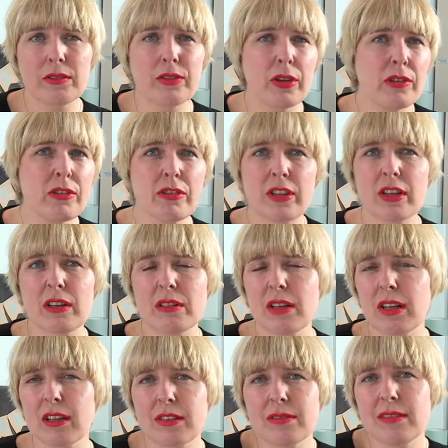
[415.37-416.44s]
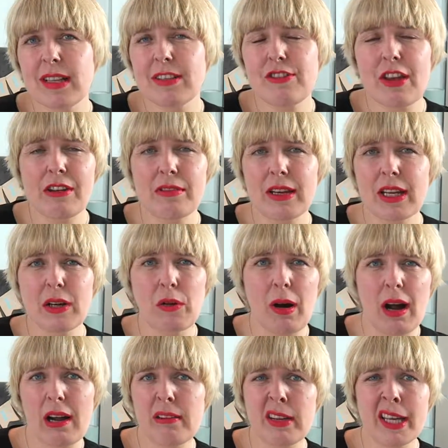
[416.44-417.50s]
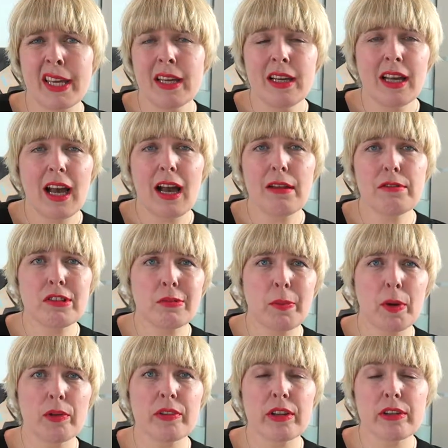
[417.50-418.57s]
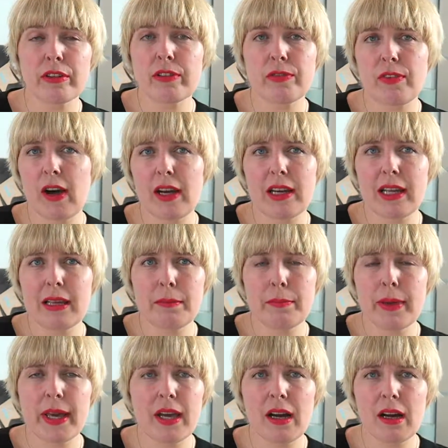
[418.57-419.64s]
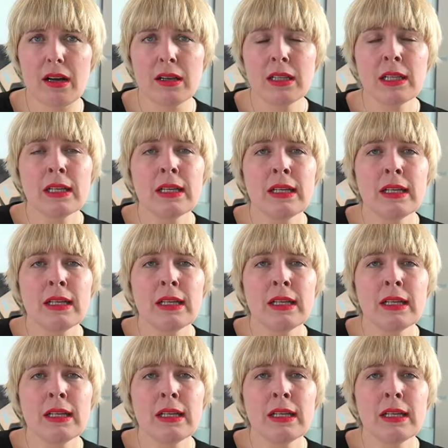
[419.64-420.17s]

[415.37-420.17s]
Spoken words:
So just a general inquiry, I respond, I'll just file it in PR.